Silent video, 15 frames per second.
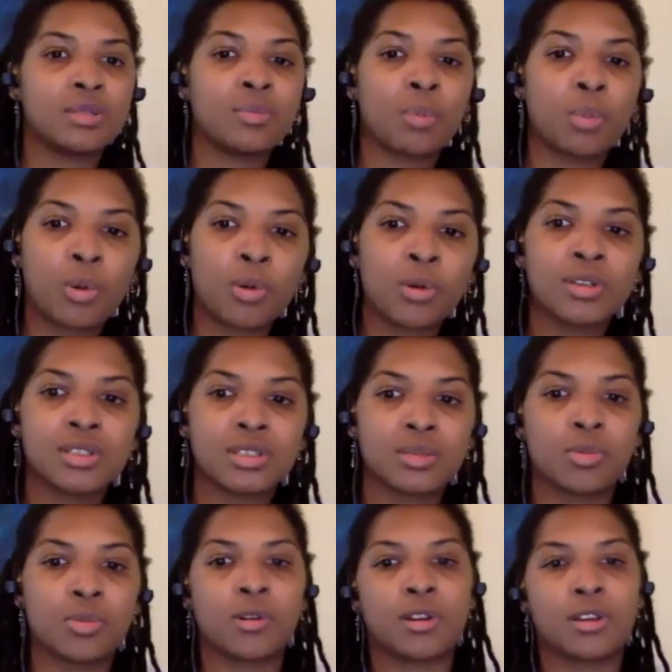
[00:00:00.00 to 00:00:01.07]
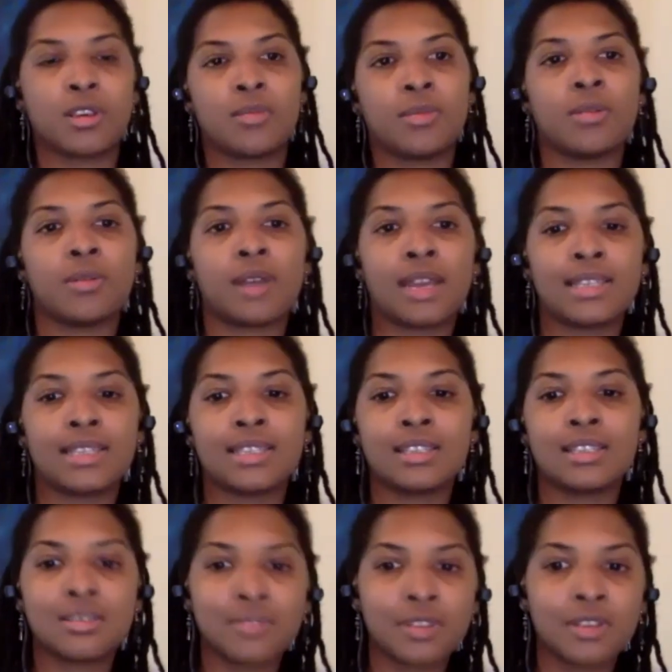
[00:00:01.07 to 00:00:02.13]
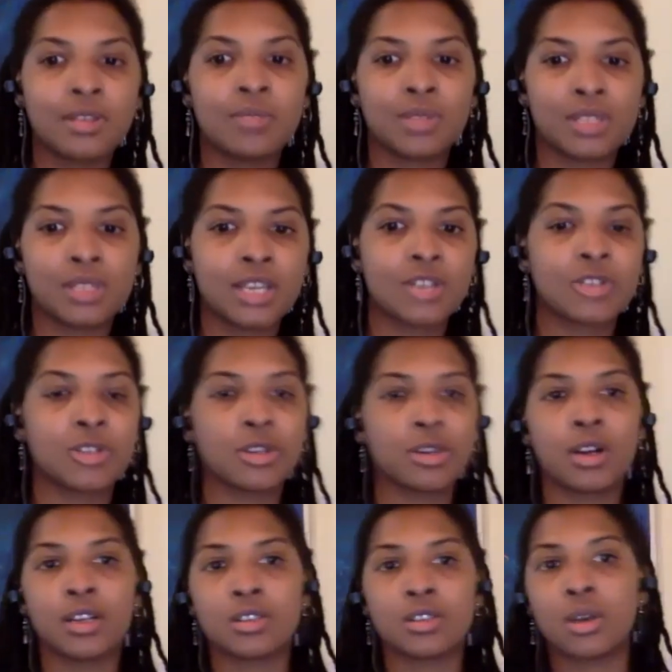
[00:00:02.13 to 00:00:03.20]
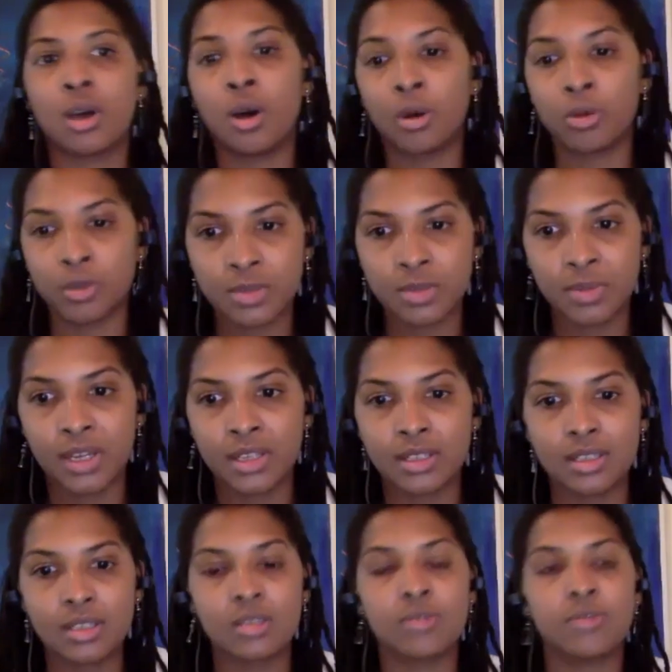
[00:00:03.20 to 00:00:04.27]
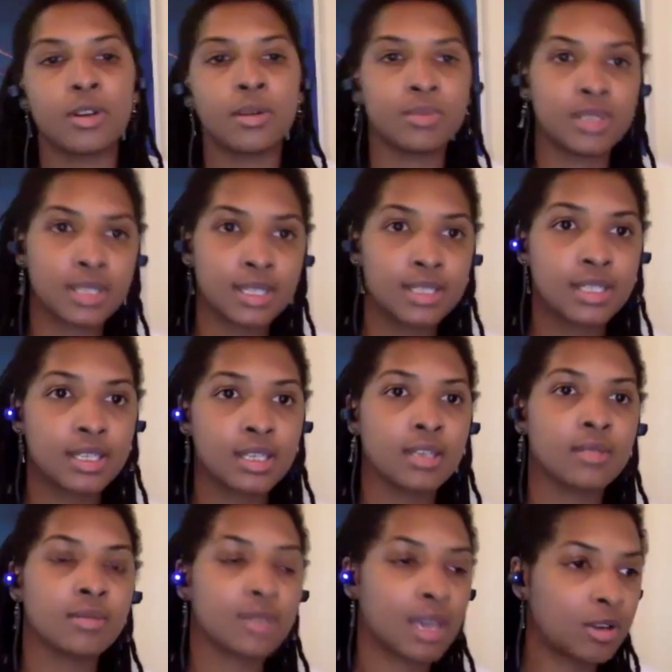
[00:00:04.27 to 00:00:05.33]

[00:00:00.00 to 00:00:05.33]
it's important to support human rights and civilian protection across all responses, from C T,